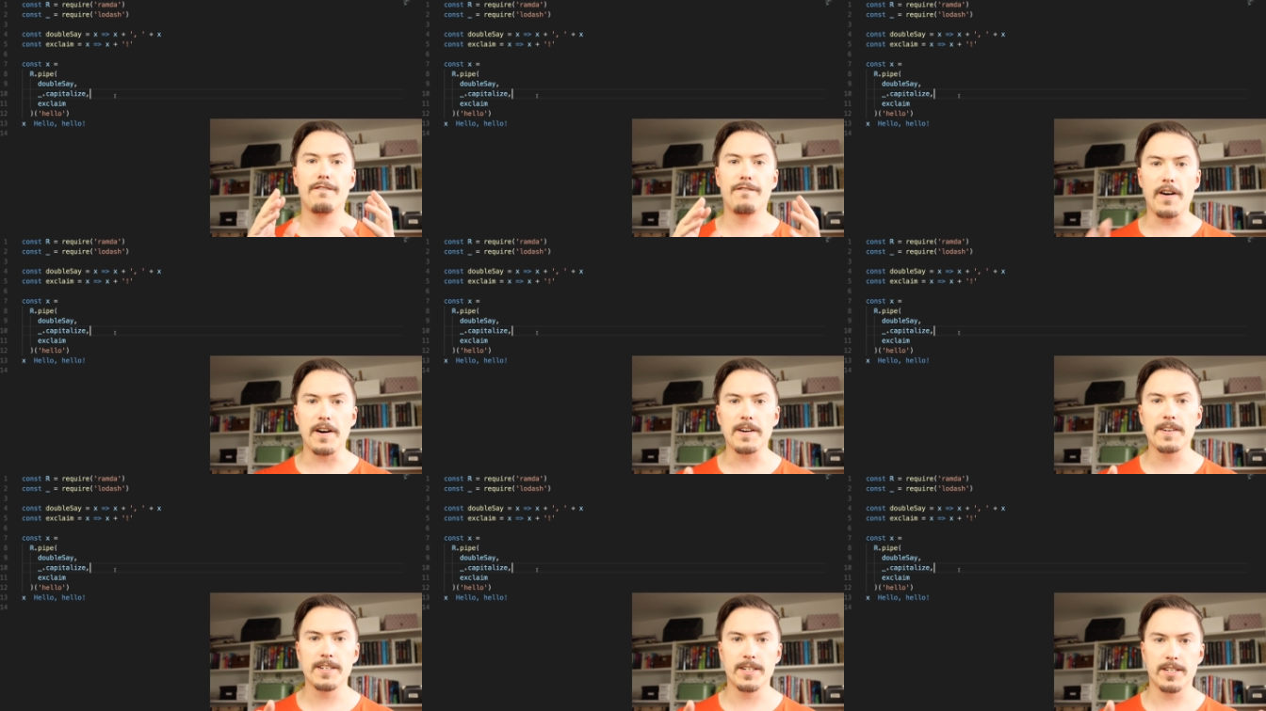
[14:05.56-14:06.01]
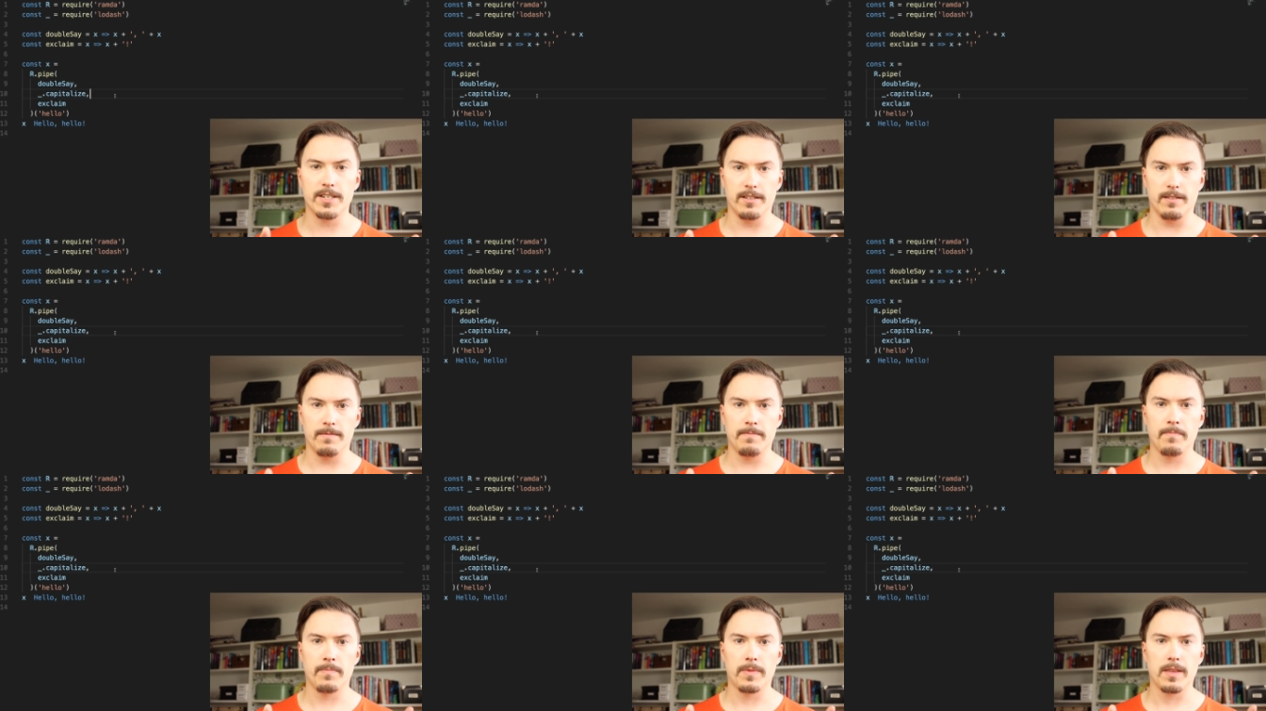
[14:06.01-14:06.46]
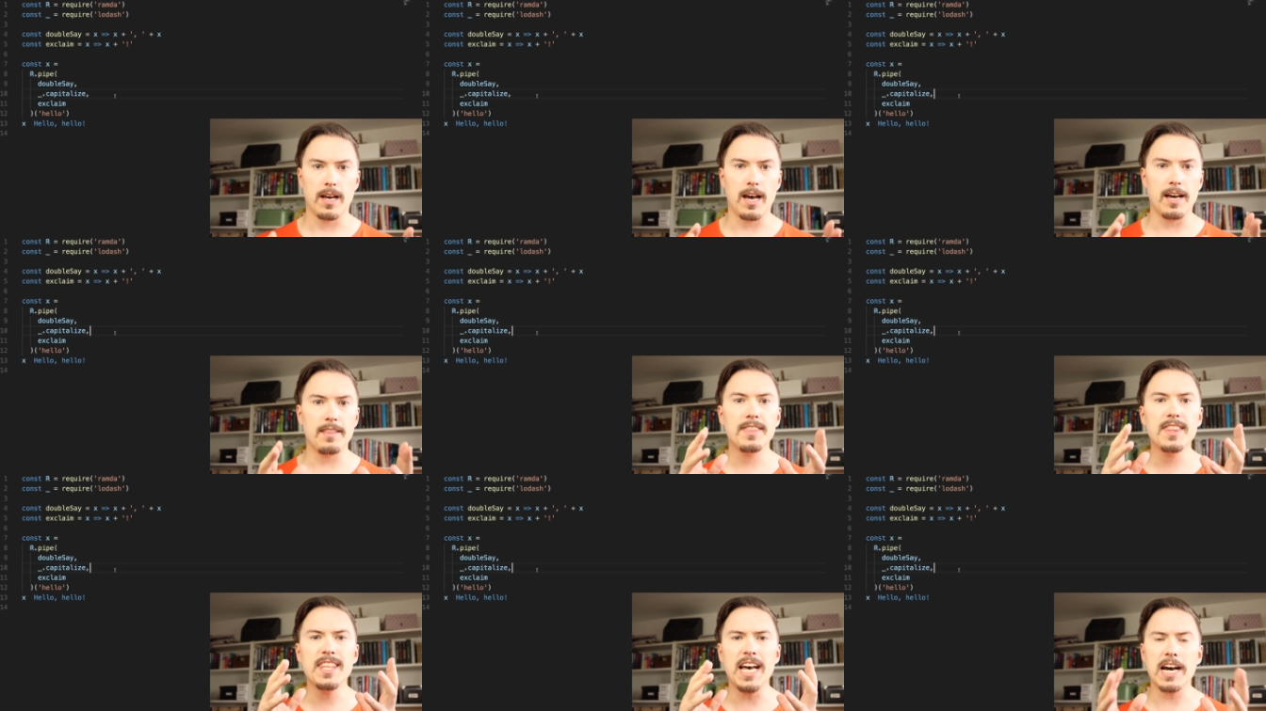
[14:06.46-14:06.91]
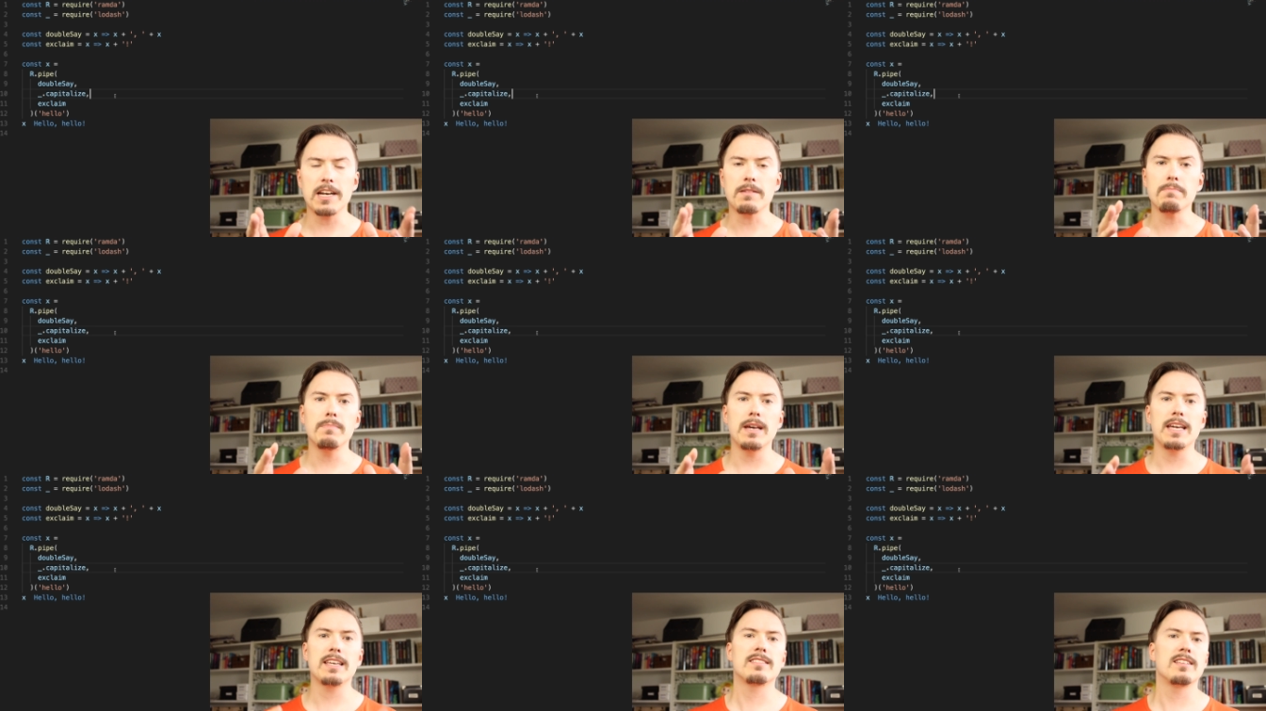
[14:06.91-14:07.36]
function, and
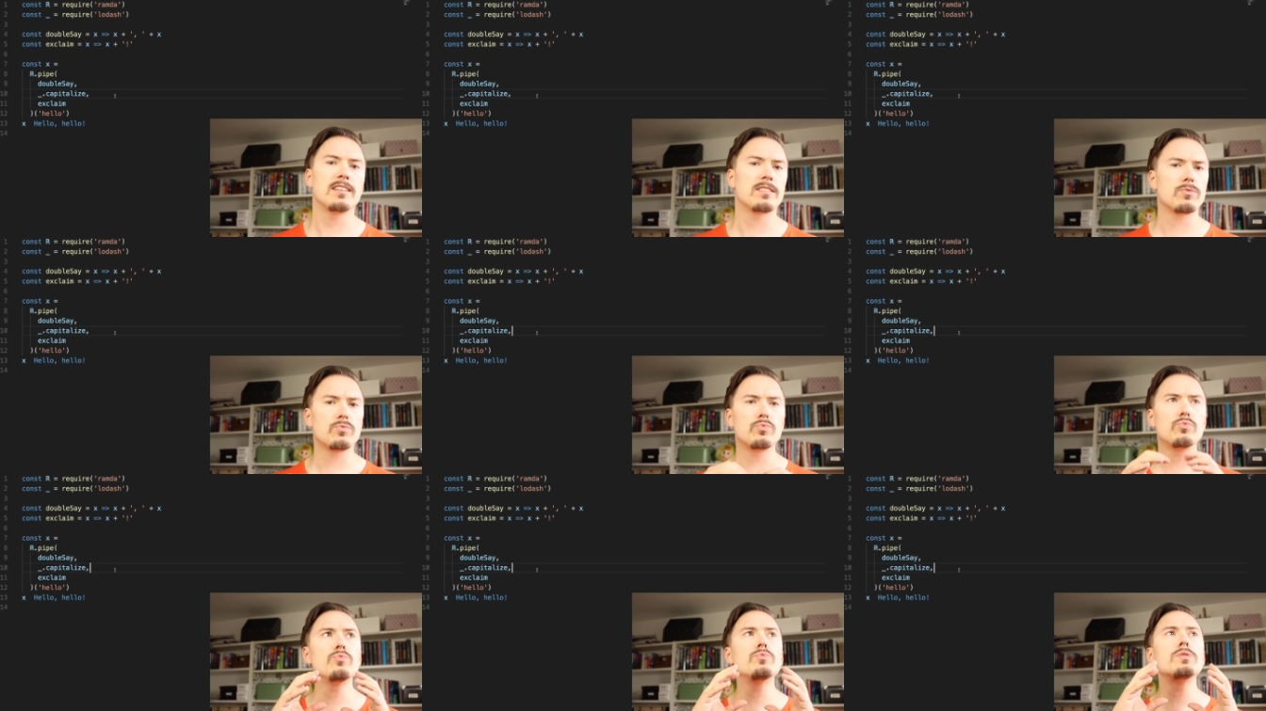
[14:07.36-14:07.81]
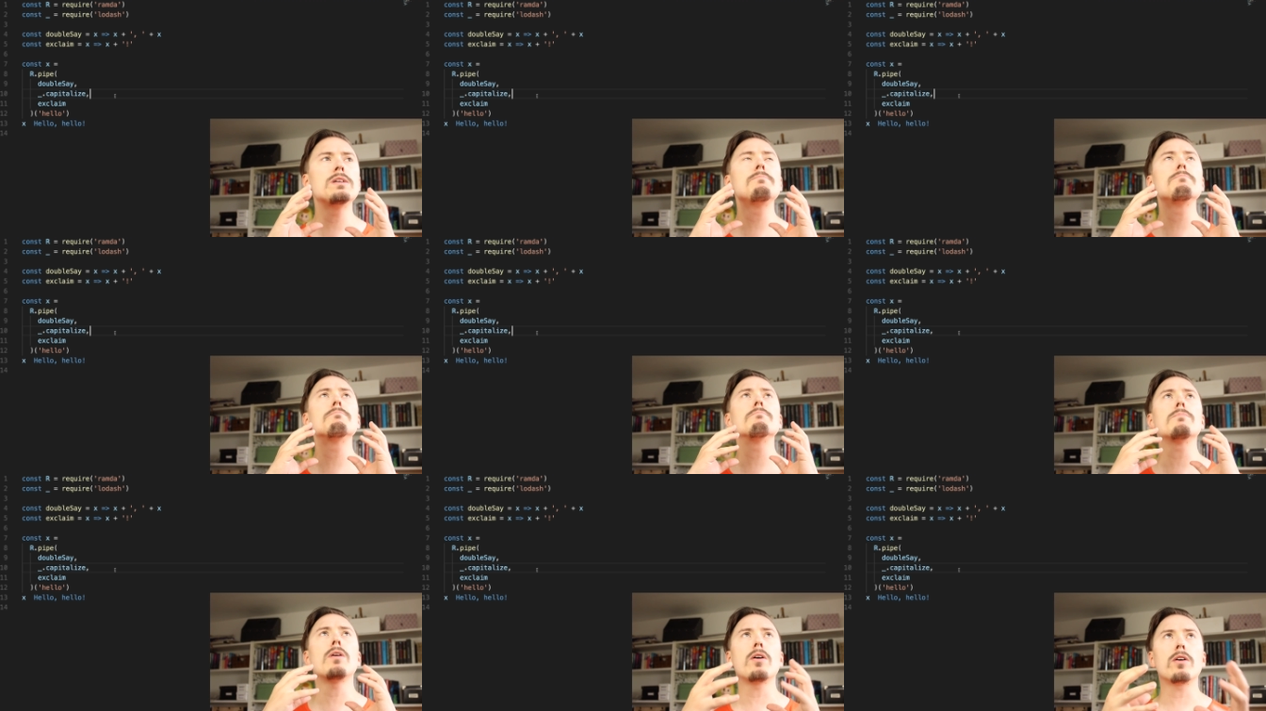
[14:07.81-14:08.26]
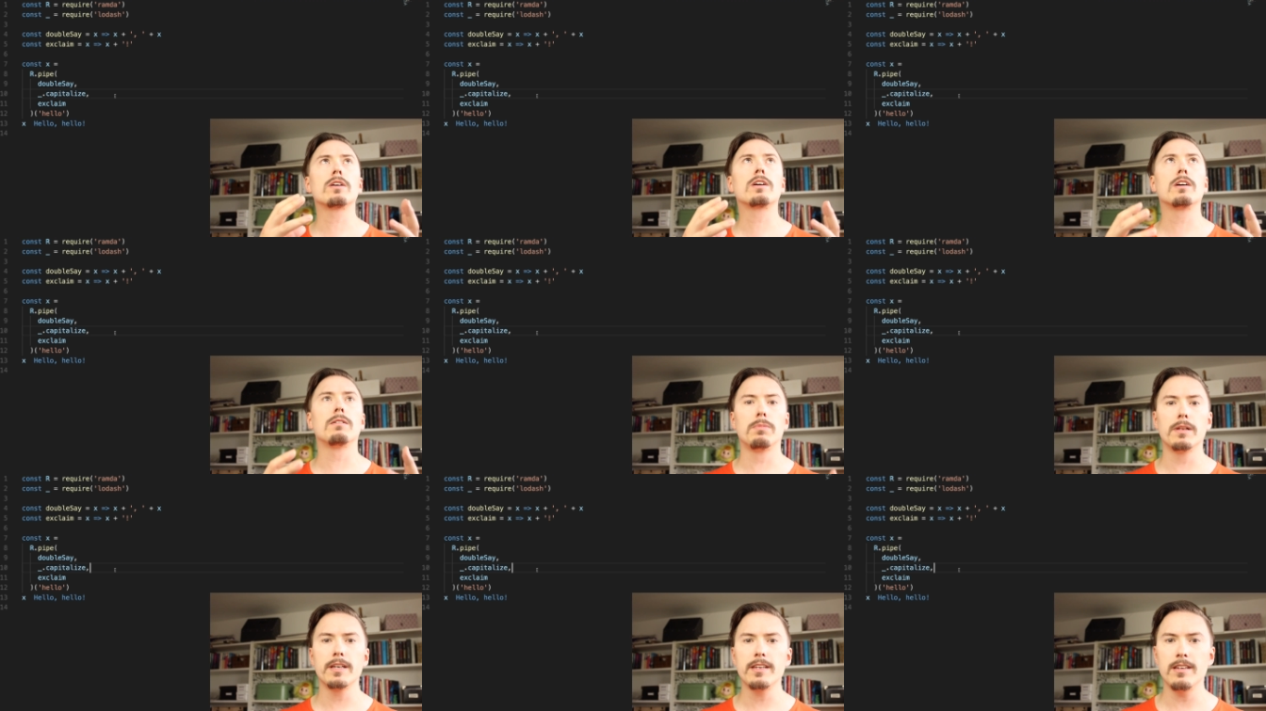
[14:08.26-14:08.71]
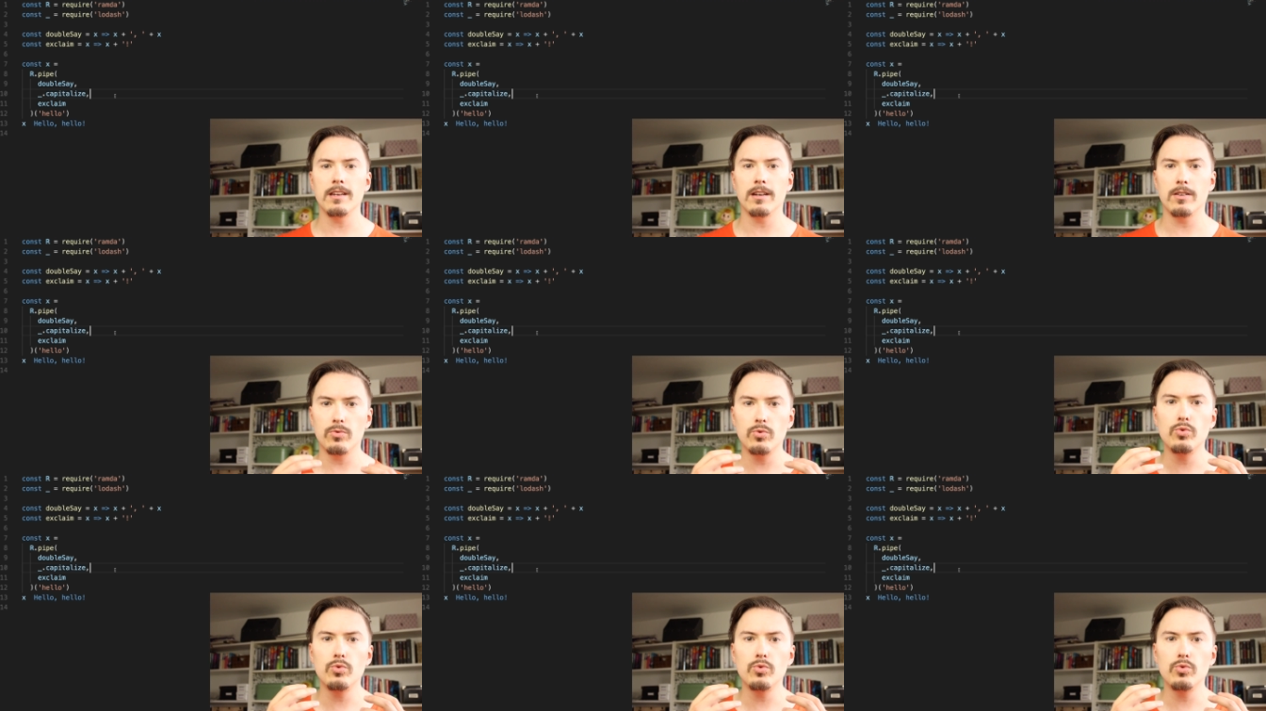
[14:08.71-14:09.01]
that makes it remarkably